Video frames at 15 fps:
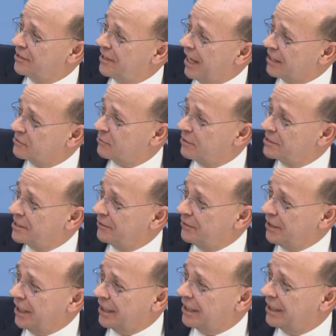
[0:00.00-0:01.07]
and actuaries have a
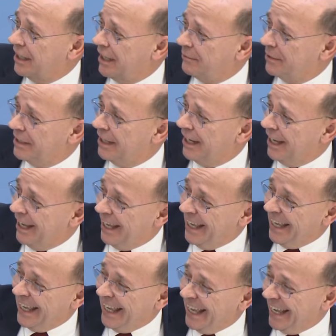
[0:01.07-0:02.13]
lot in common.
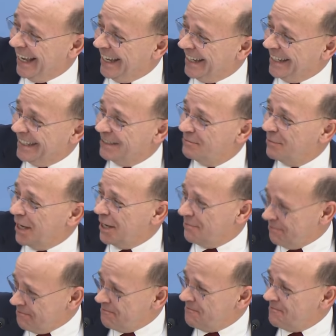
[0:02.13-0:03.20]
Bob?